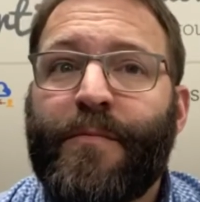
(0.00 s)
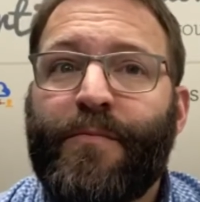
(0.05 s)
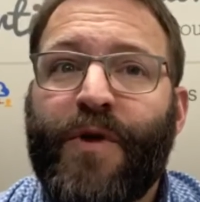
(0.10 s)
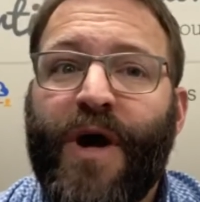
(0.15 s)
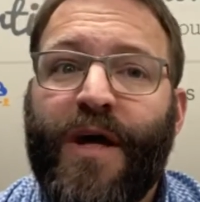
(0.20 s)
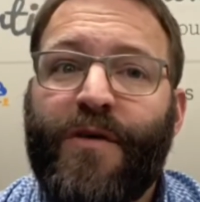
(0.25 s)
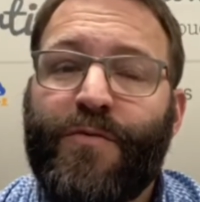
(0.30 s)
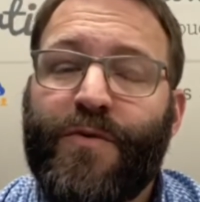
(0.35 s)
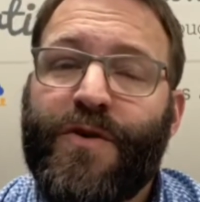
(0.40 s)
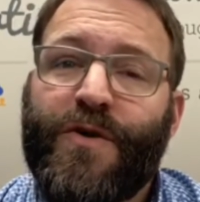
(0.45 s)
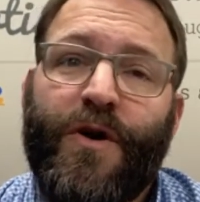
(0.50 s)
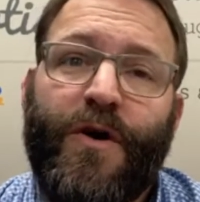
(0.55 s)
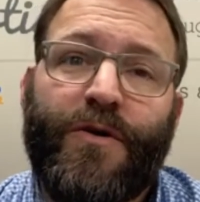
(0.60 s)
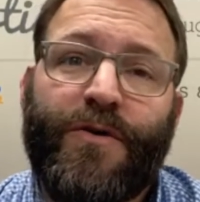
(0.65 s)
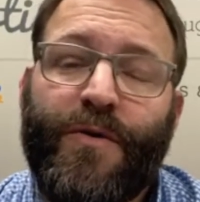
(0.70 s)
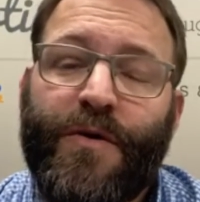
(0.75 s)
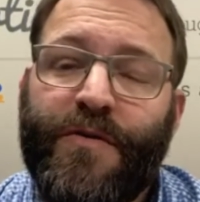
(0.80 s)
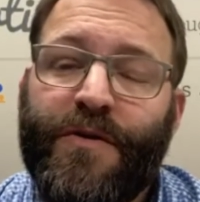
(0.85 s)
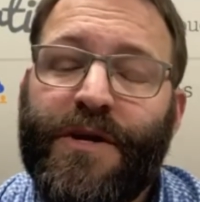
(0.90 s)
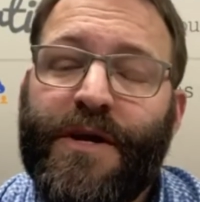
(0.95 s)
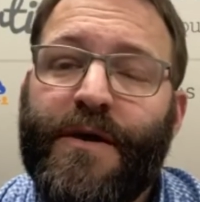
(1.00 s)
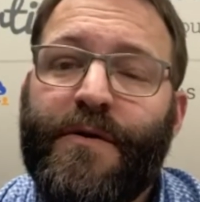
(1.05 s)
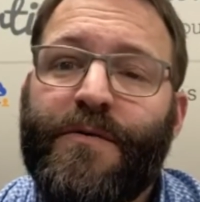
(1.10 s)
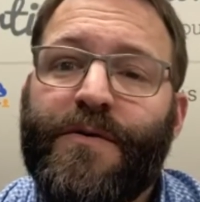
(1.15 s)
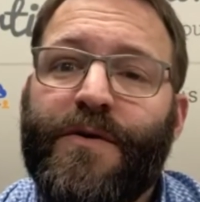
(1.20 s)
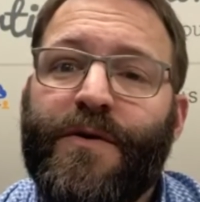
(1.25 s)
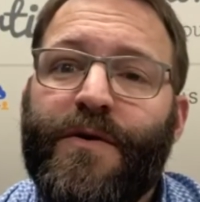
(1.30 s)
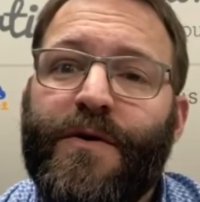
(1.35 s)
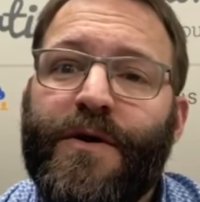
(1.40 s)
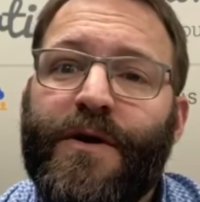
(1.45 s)
As we saw during the
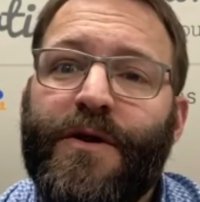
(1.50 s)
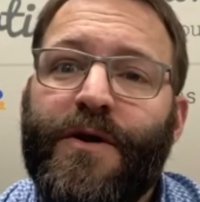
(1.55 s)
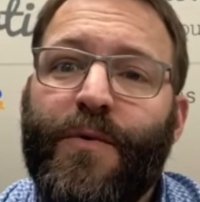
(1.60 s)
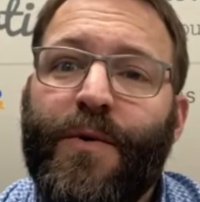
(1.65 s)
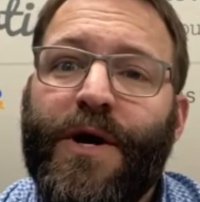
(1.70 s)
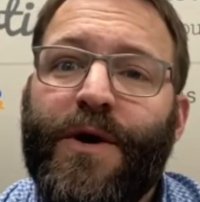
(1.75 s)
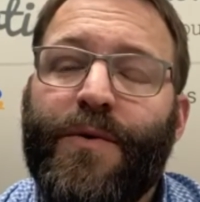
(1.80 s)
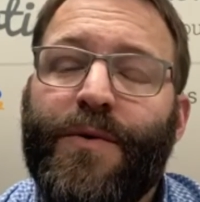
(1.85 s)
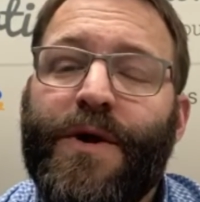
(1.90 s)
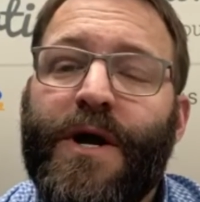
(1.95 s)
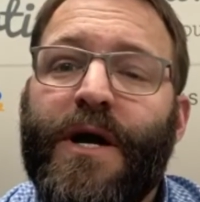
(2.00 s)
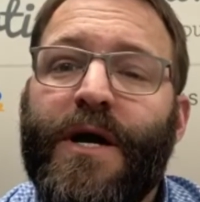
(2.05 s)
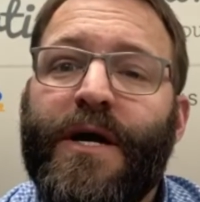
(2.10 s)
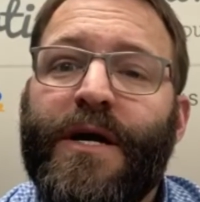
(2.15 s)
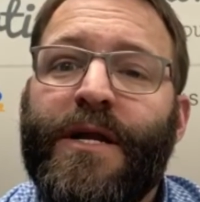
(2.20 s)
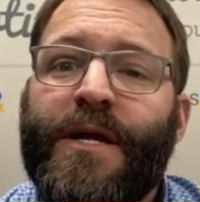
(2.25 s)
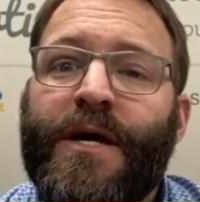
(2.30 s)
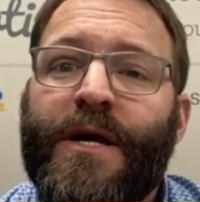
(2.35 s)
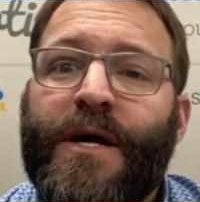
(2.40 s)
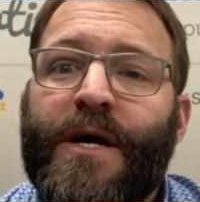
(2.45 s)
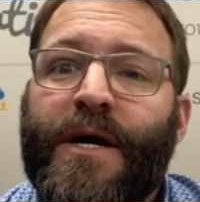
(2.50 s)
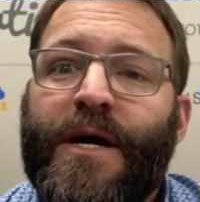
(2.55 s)
downturn in 08-09,